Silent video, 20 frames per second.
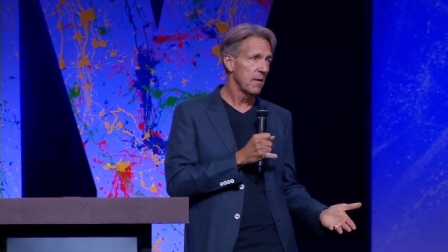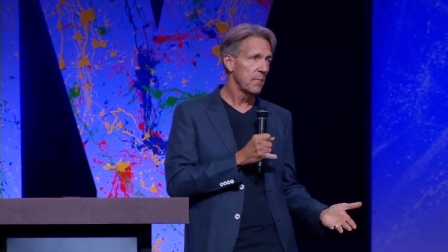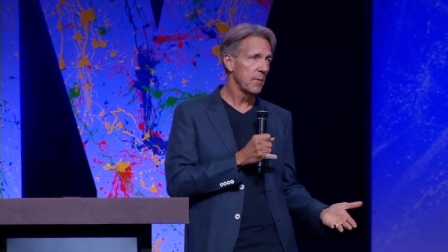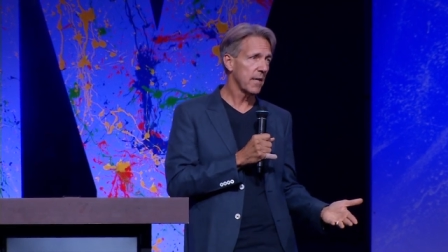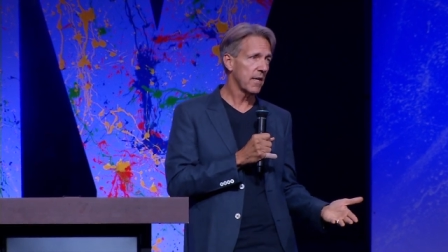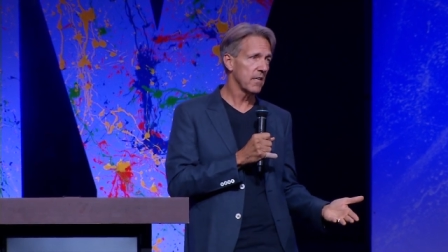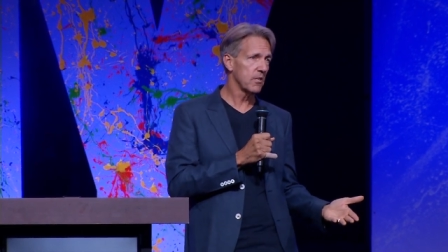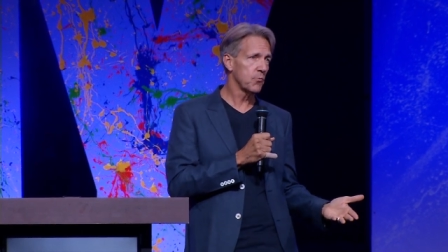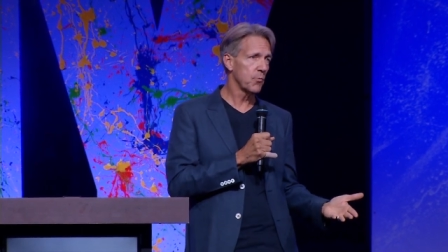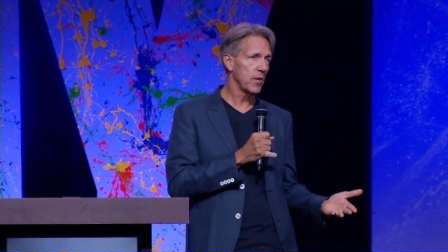
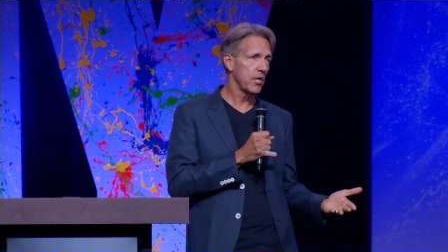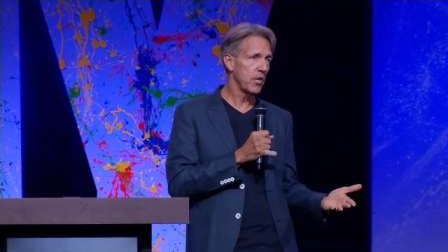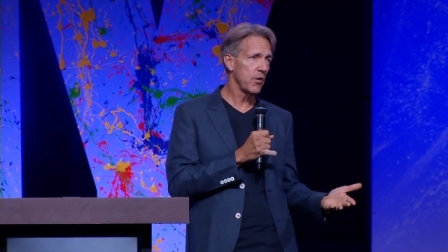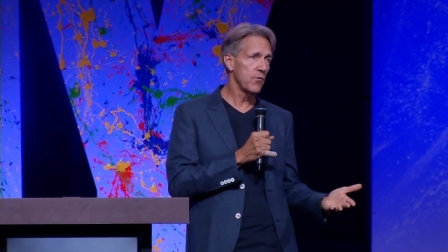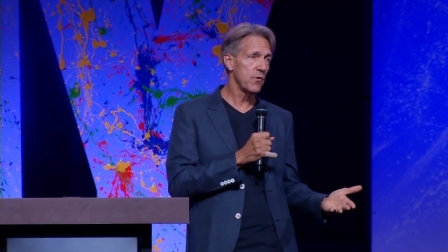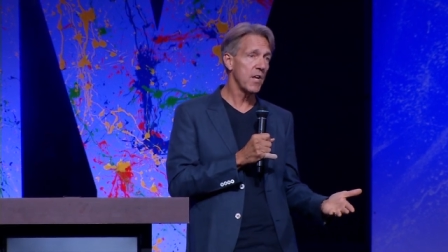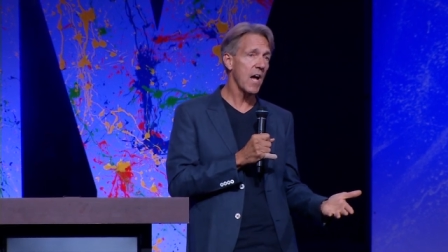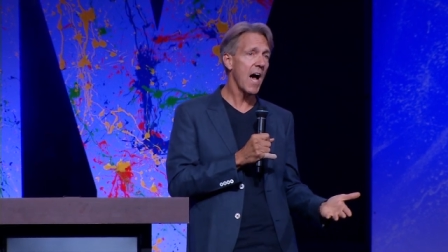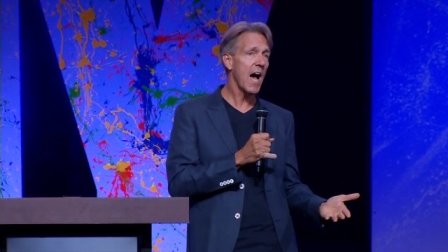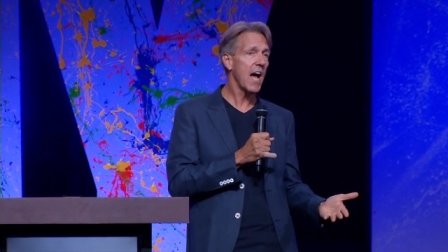because when
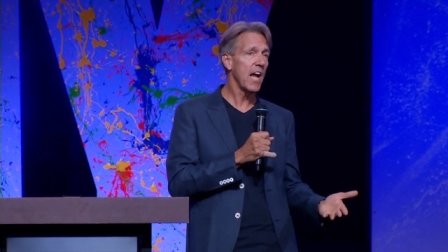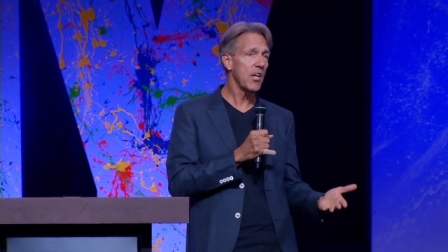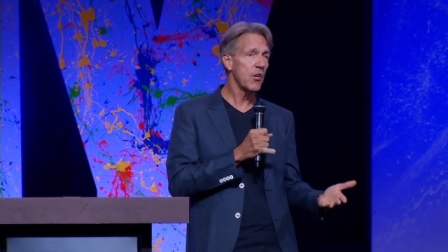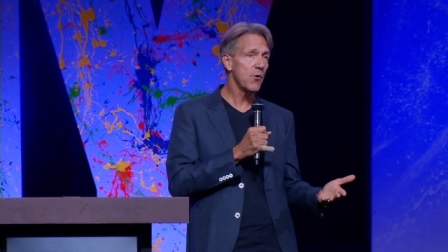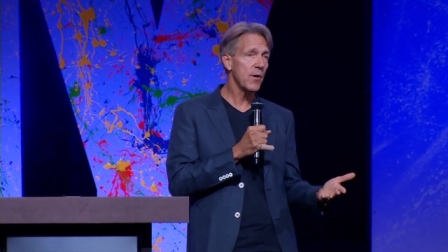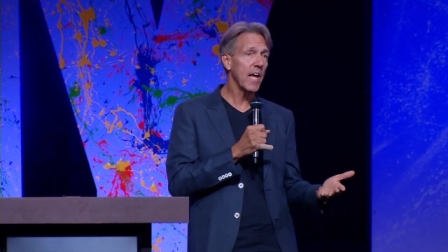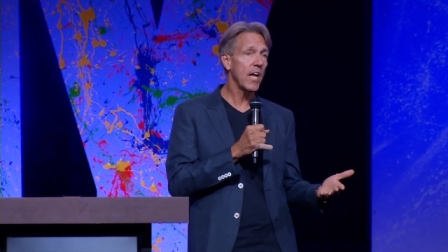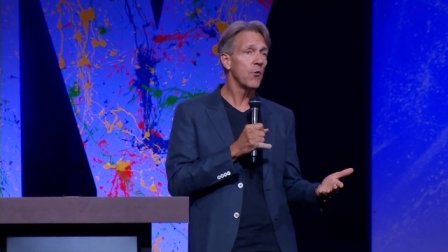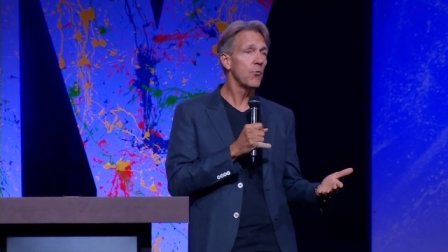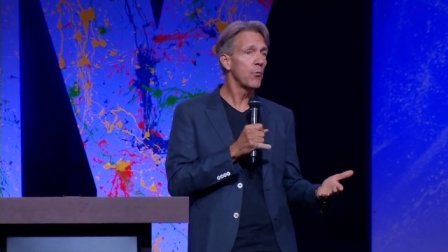you die,
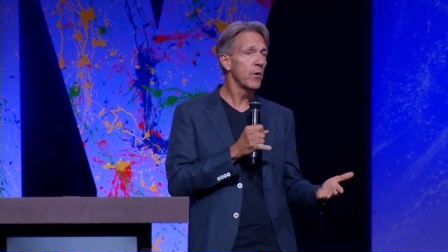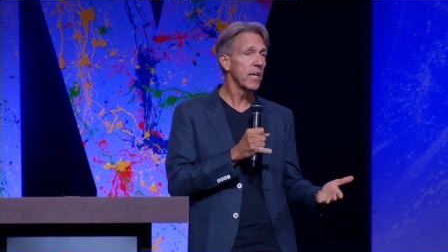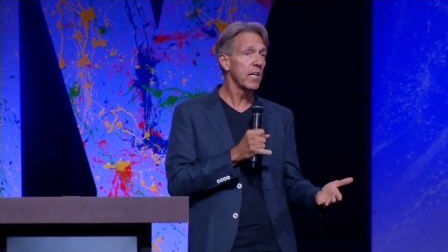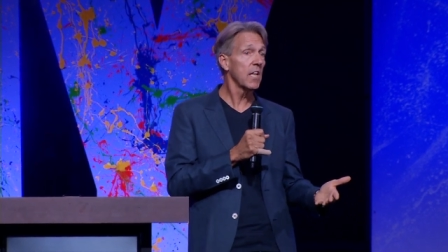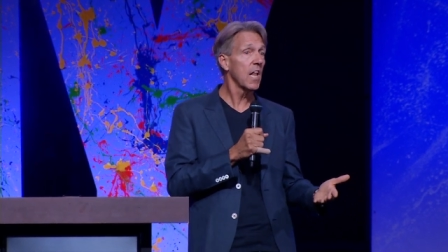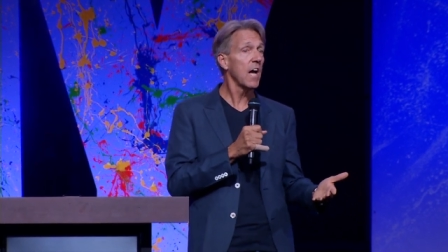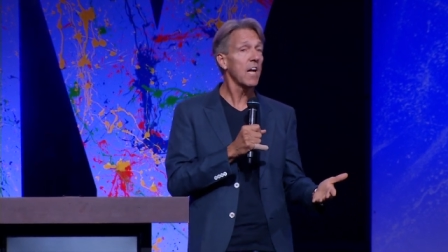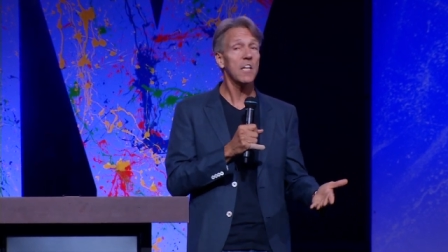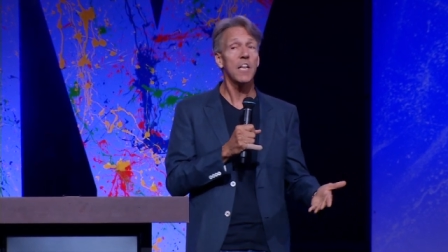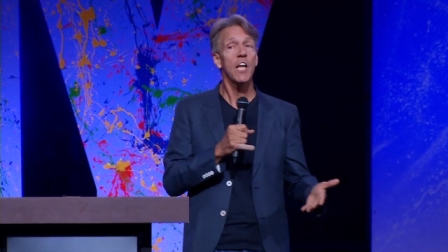you get
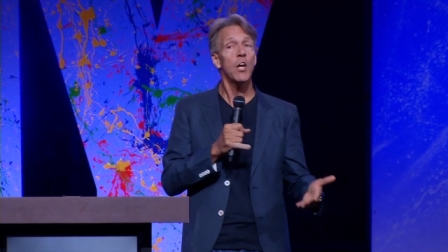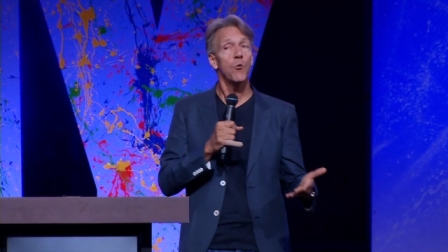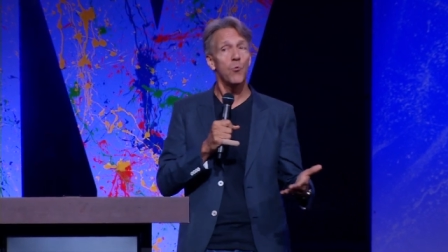real ugly